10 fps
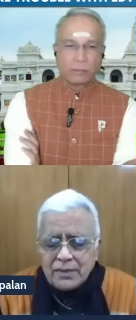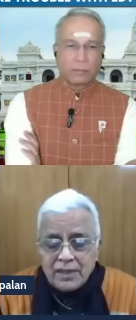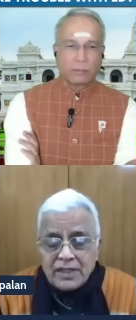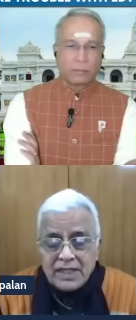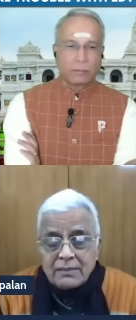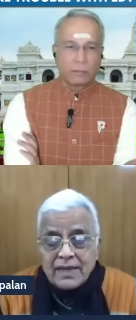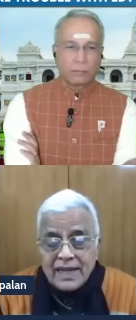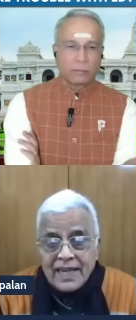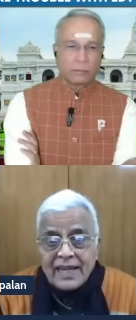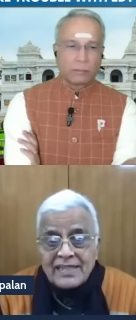
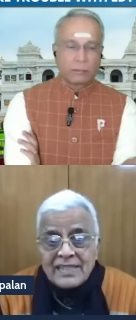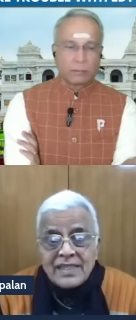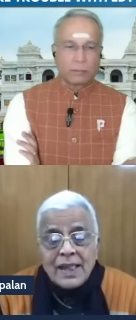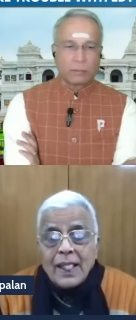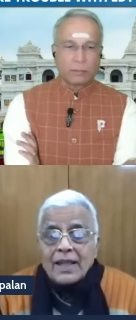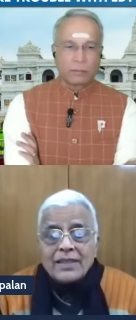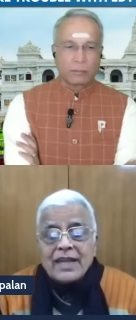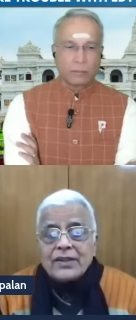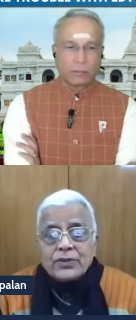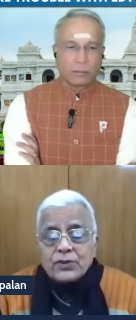Speaker 1: DMK alliance,
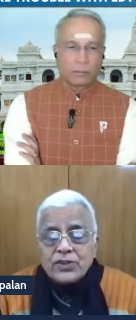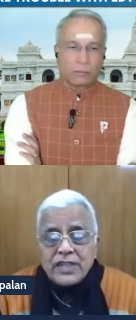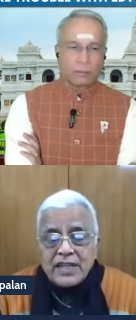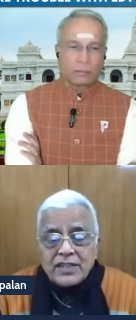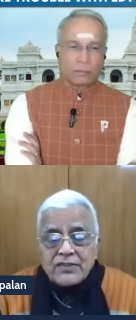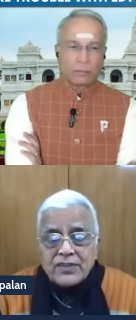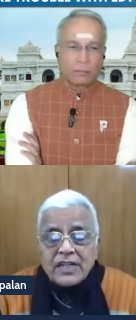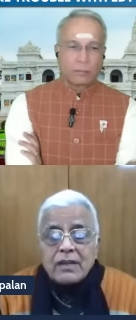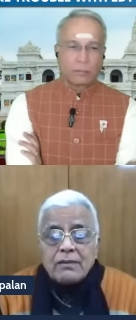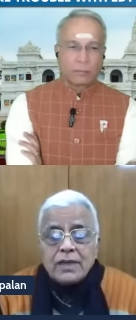there is no change of
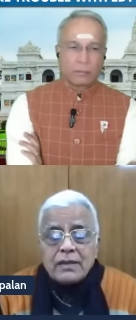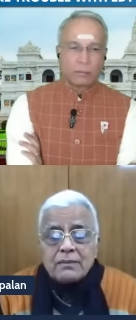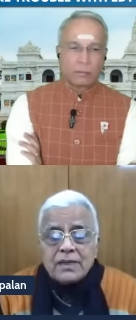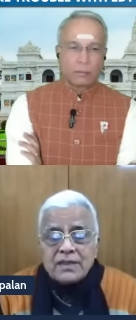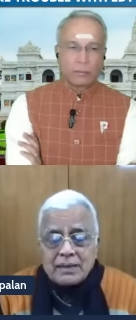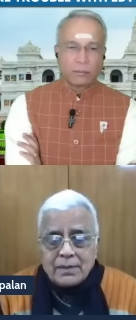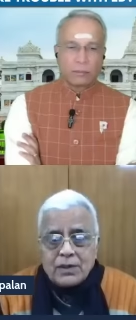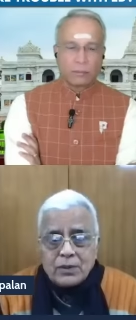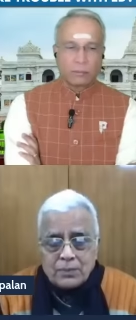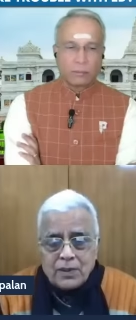equilibrium in Tamil
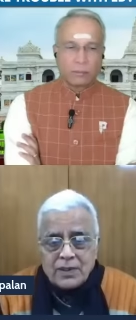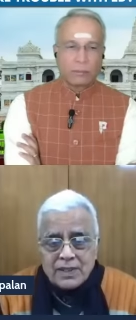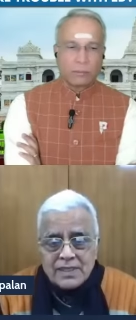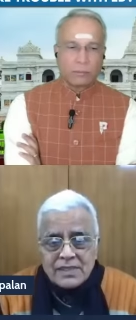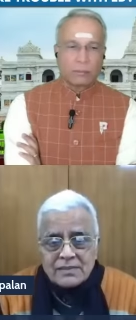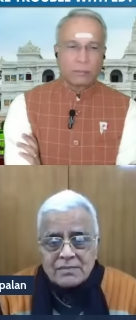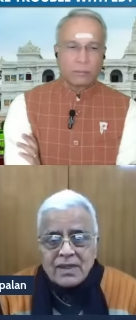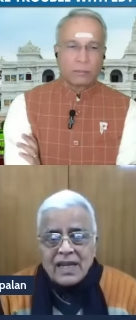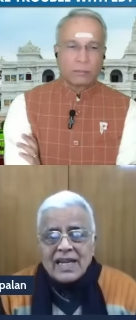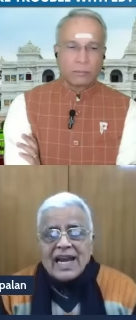Nadu politics.
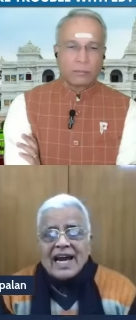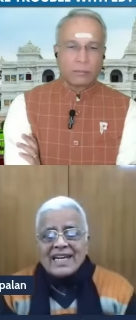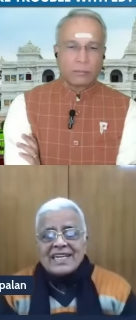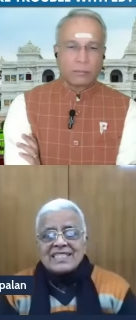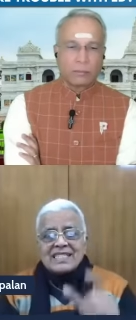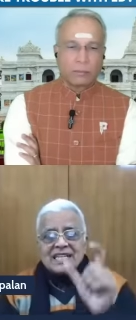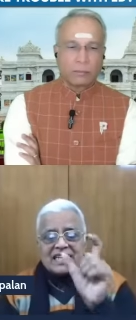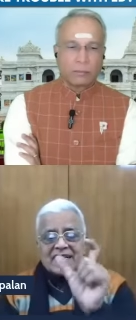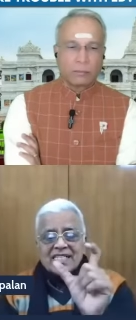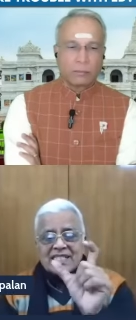Unless the
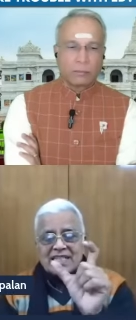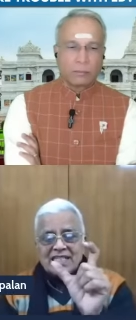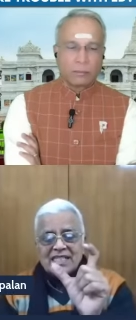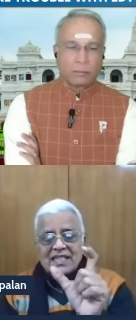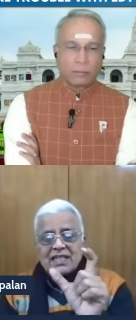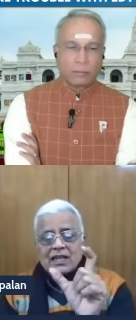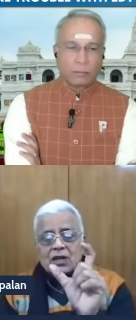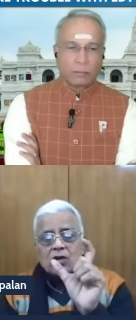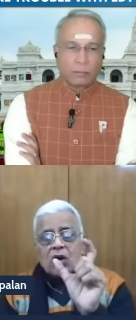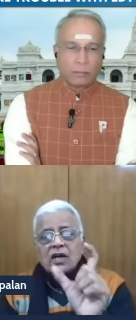crux is
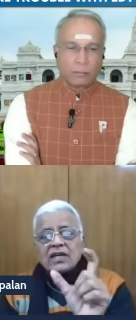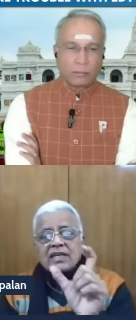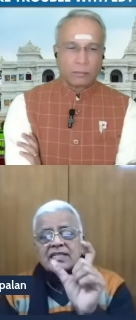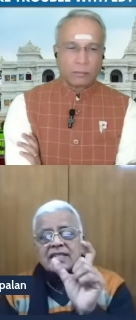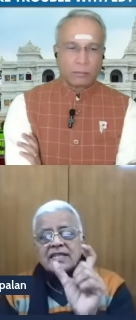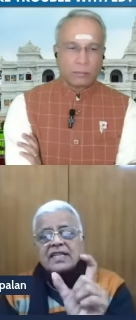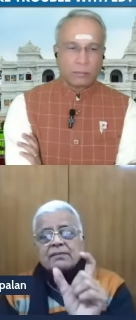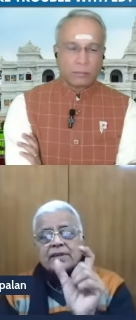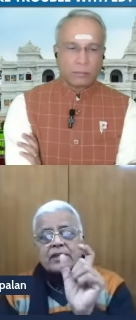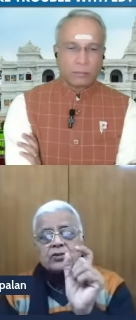Congress and
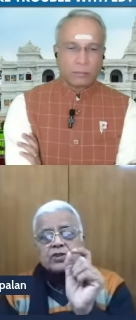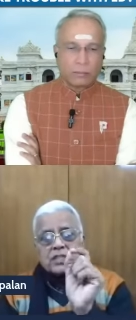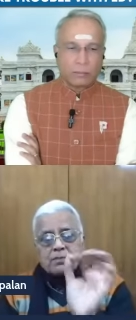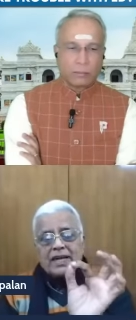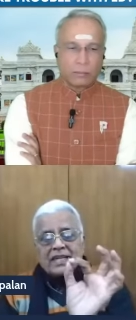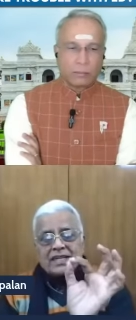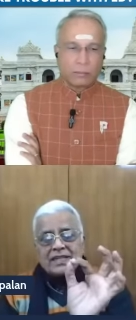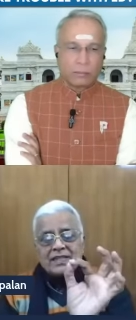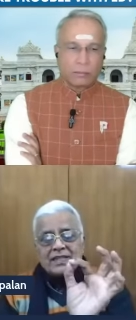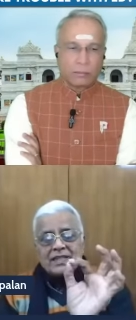DMK should split,
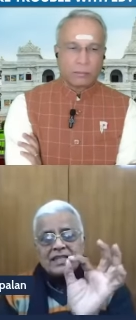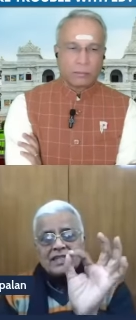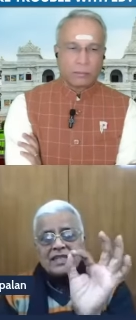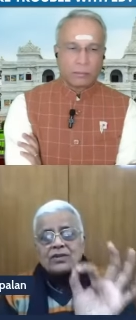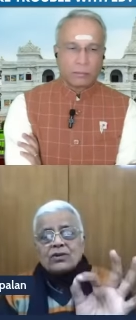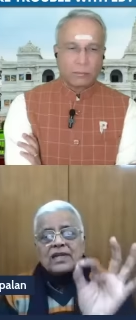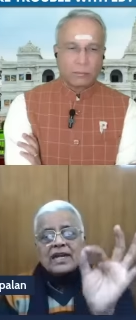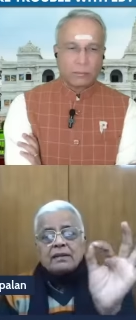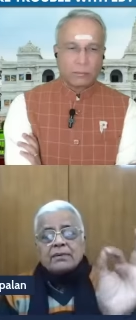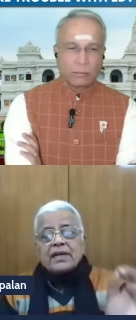then only
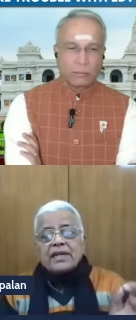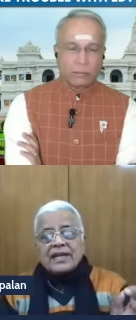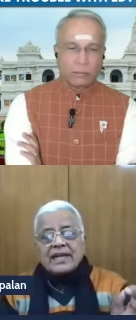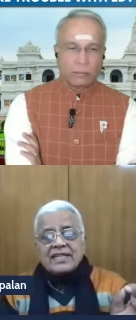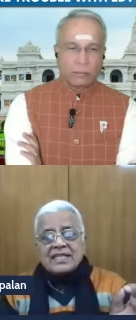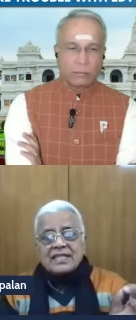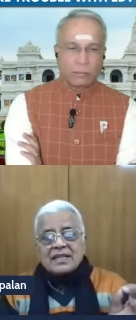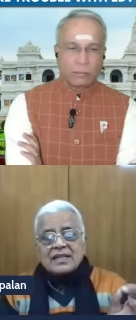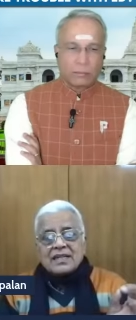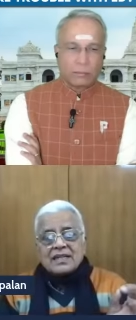other party gains.